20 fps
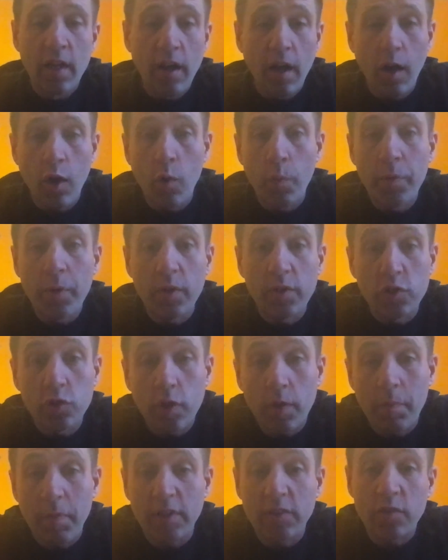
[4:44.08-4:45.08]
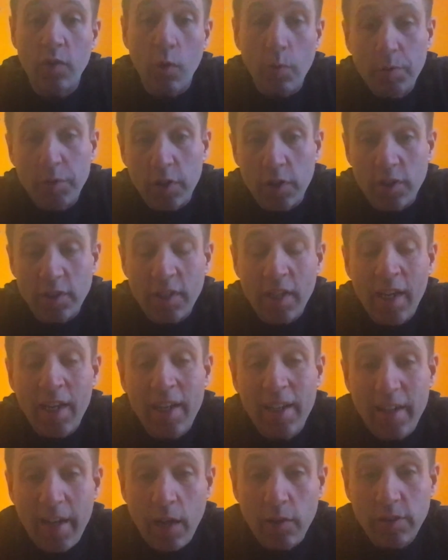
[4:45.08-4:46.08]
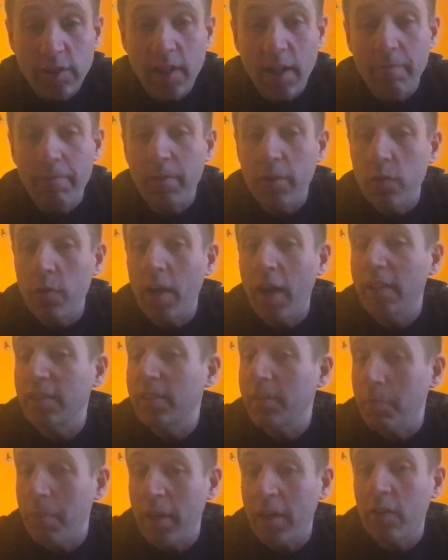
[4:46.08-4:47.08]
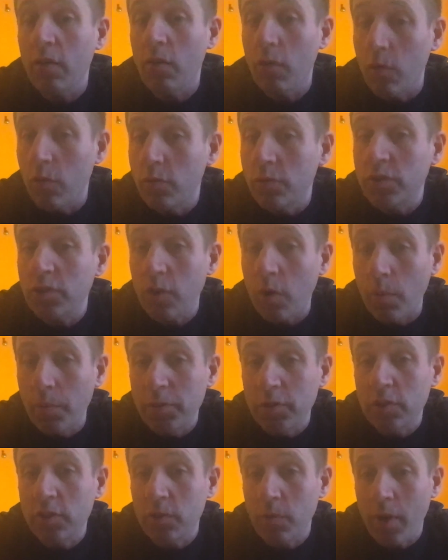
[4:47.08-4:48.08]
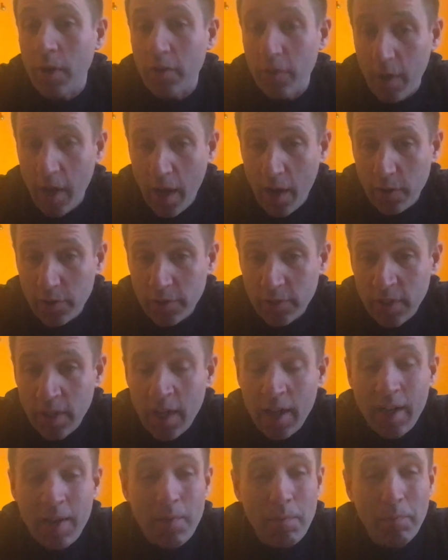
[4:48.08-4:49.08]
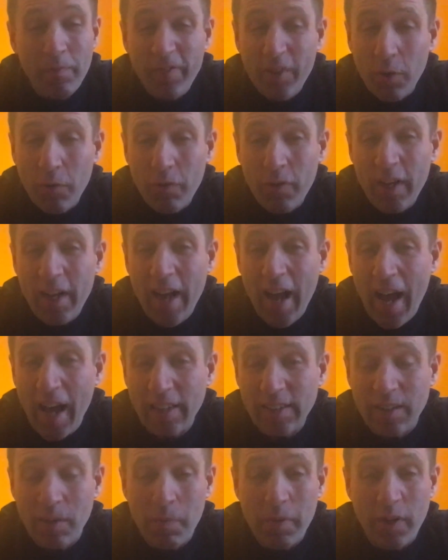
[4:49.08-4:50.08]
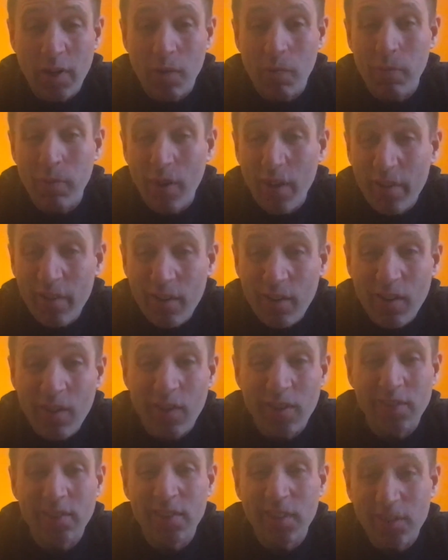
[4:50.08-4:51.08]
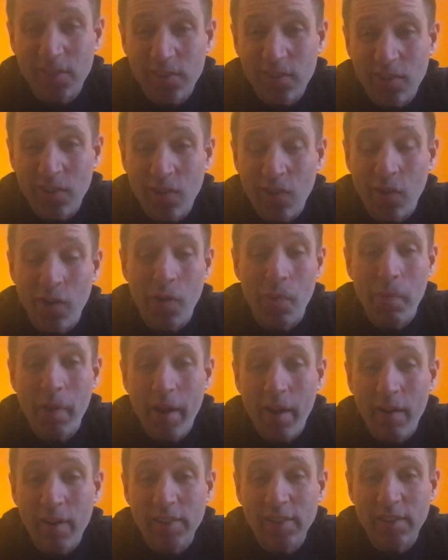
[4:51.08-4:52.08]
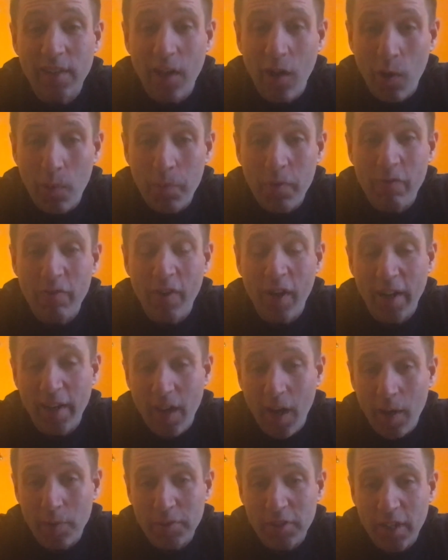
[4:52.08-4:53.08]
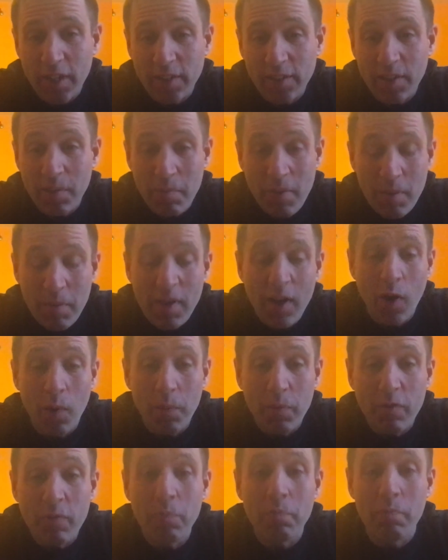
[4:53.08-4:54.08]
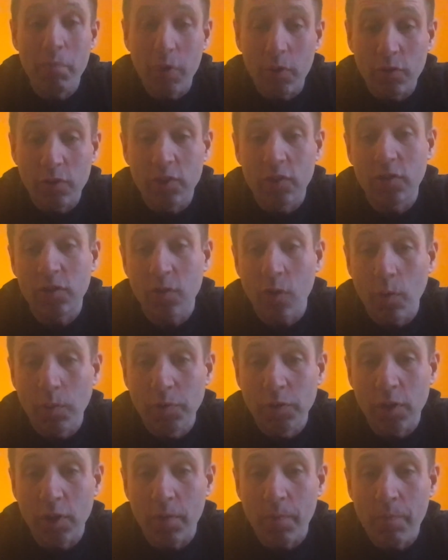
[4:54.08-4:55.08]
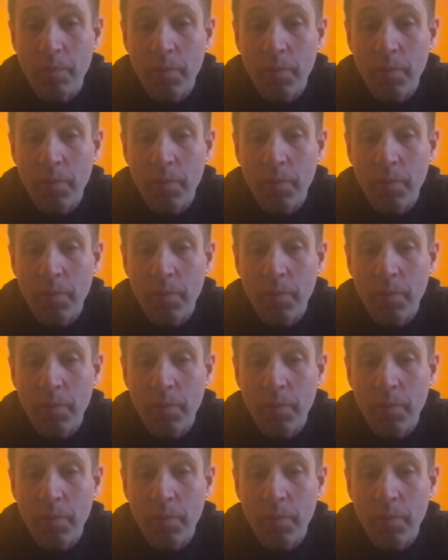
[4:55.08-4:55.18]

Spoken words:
I hope you enjoyed my sculptures. Now it's time for you guys to make your own sculptures around your house. Feel free to ask a bigger brother or sister or your parents to help you find objects and maybe help you build your sculpture.